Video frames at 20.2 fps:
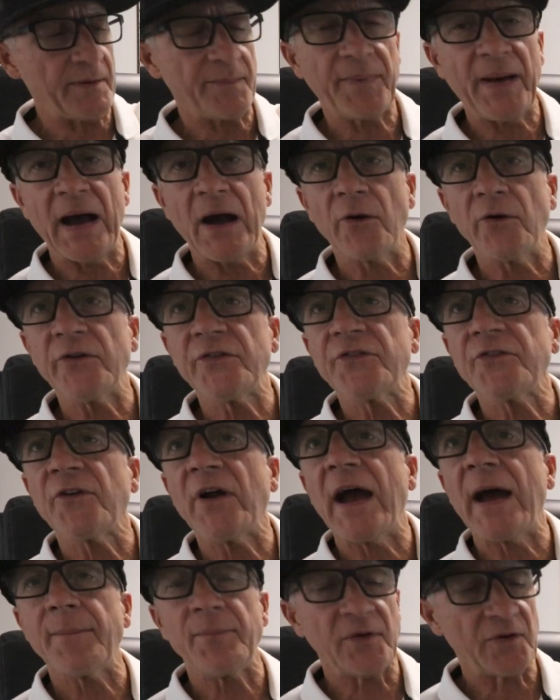power
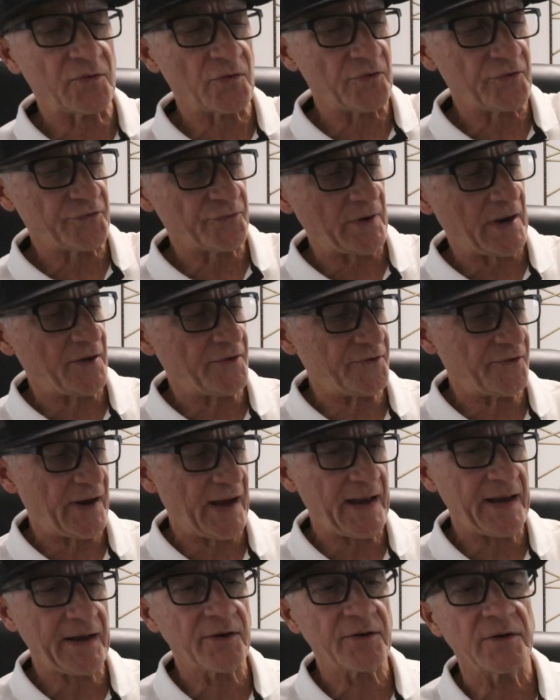strap that goes around
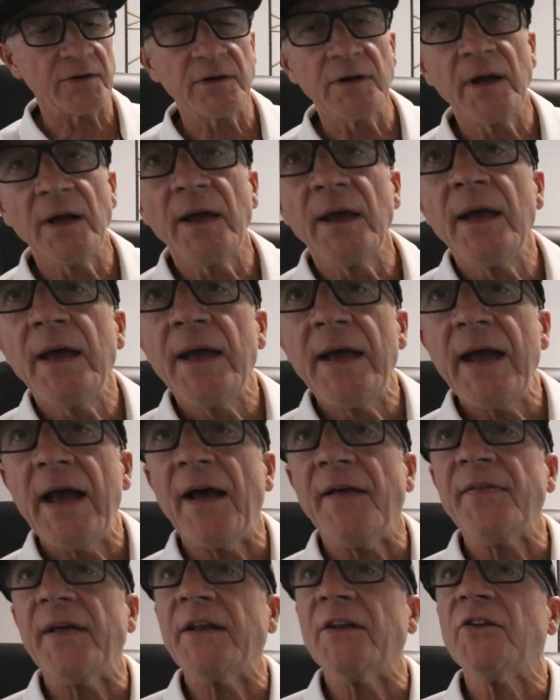your ankle.
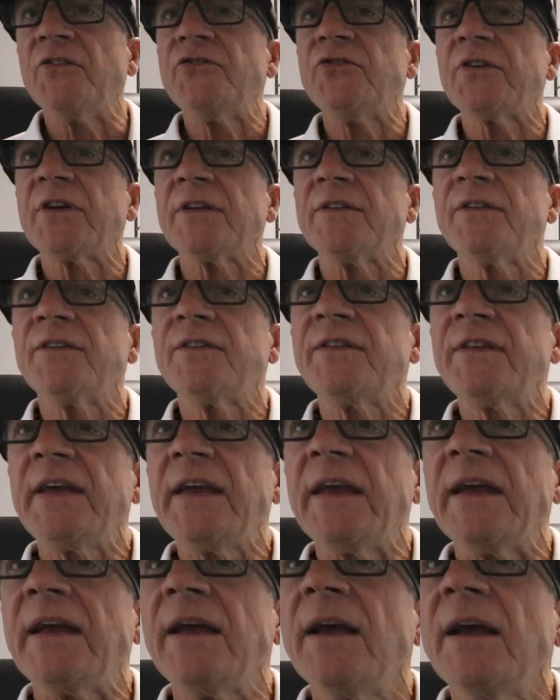And then as you can
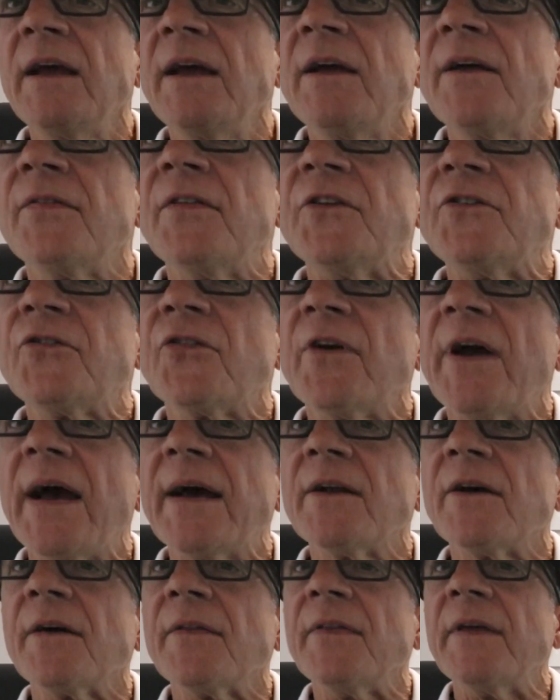see, the
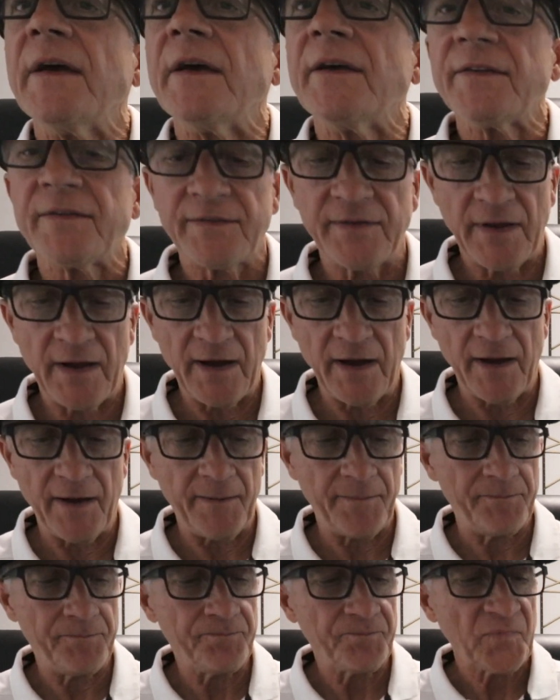tread on this,
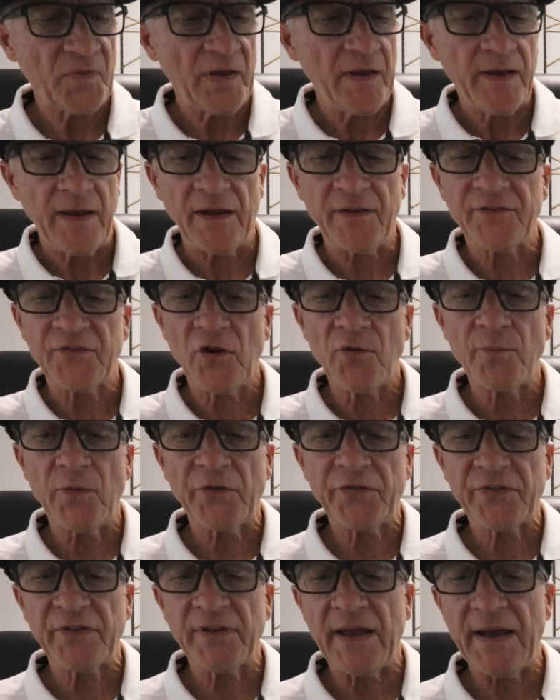it's
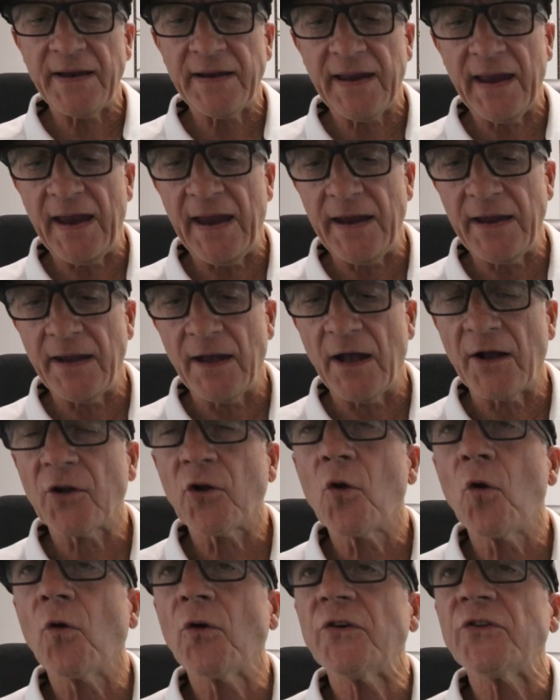almost like a
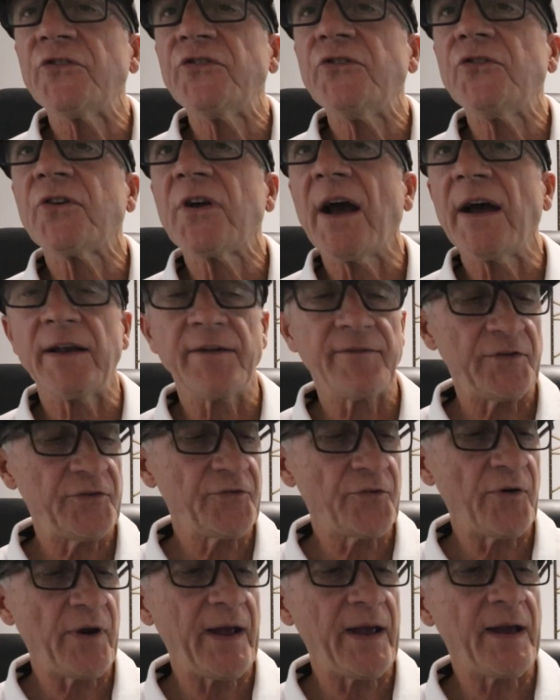court shoe kind of a
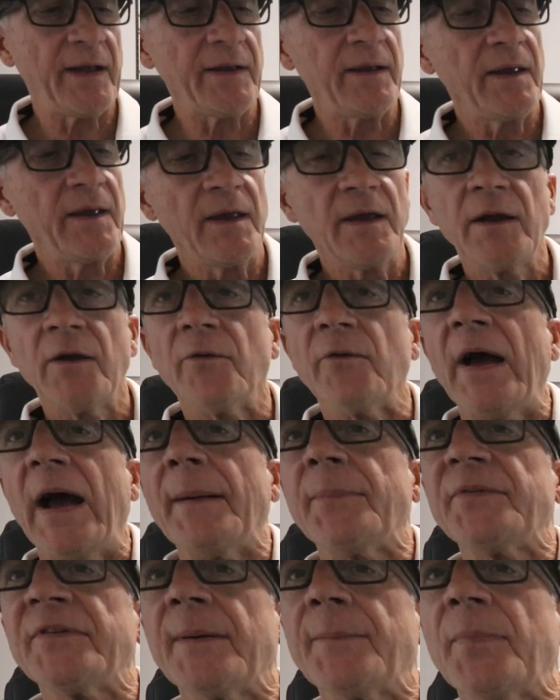tread.
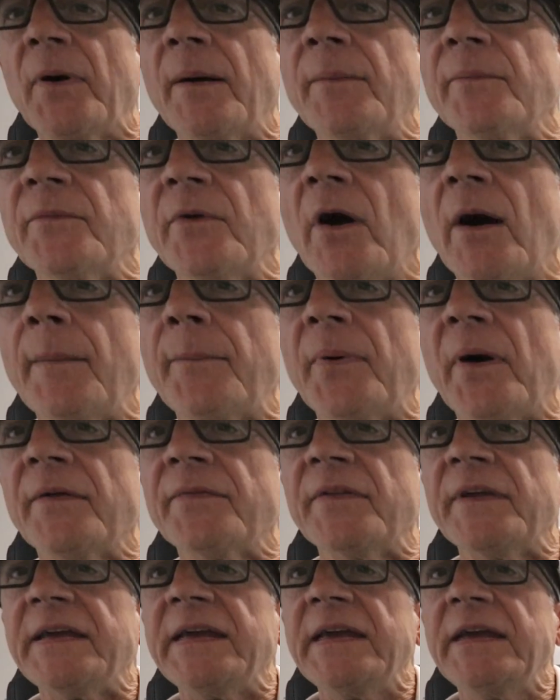Wraps up
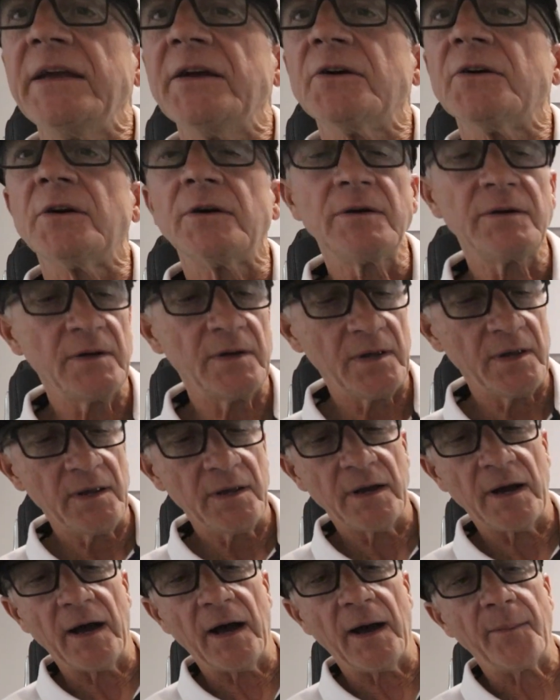on the heel,
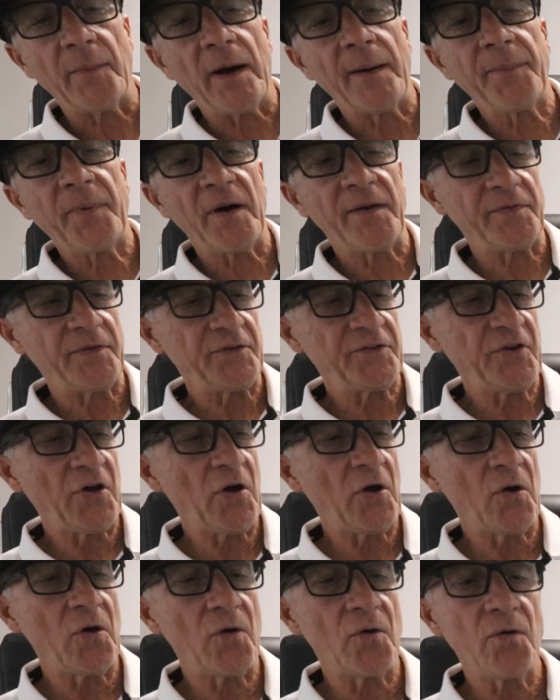up on the
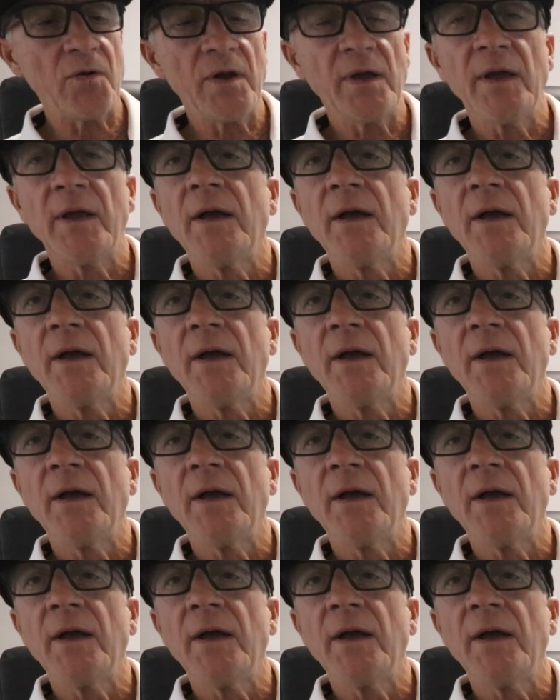toe.